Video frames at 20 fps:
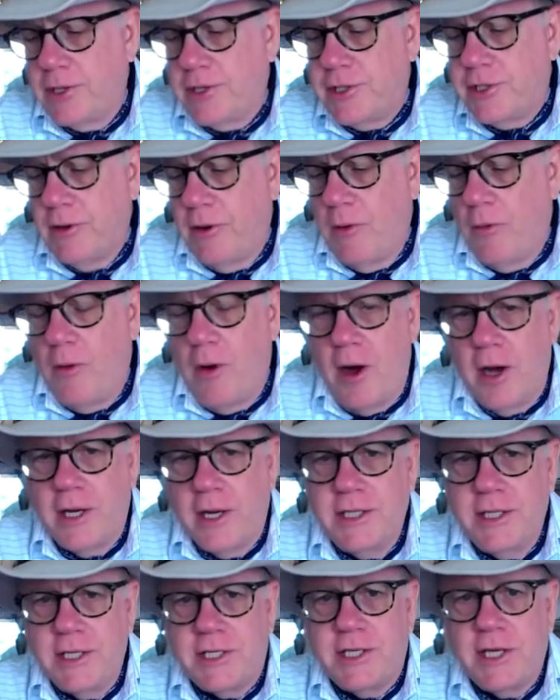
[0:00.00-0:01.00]
So A Walk
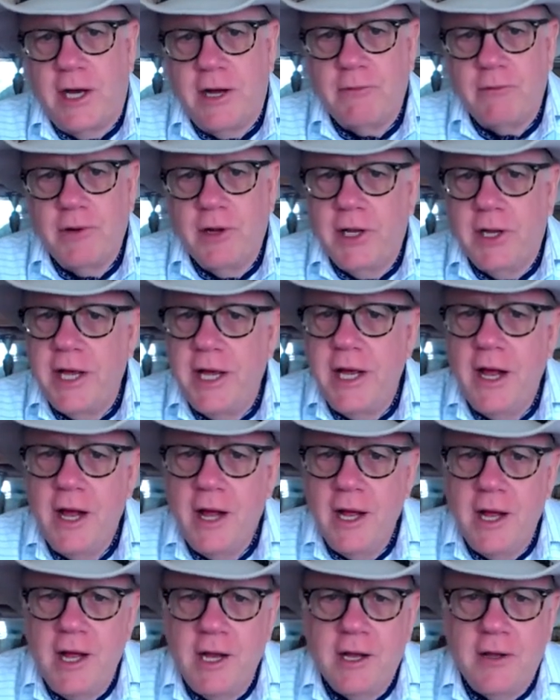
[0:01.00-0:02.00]
in the Sun, really,
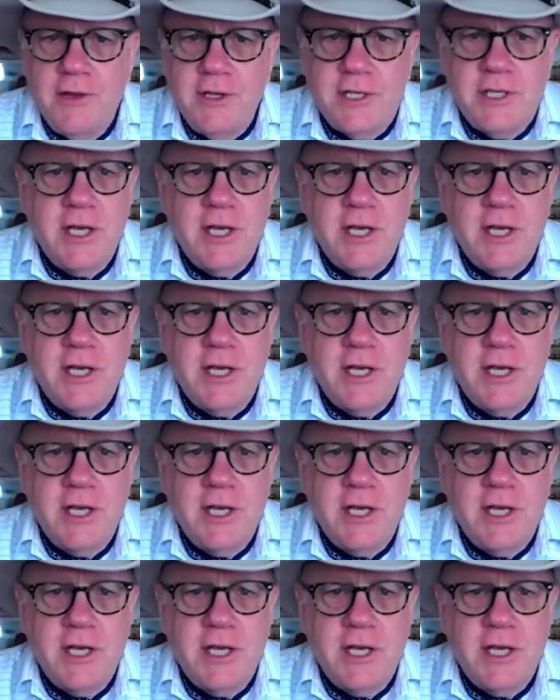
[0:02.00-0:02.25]
now this